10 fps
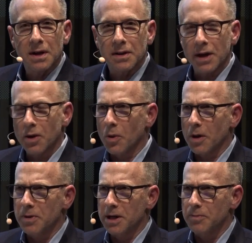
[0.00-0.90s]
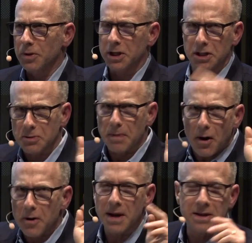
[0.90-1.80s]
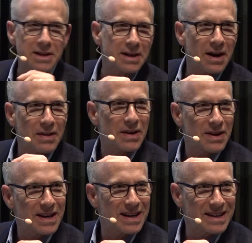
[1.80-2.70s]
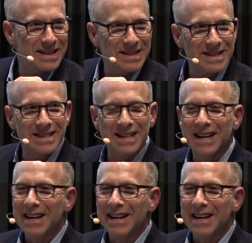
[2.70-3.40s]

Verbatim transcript: They don't want people experimenting on their kids.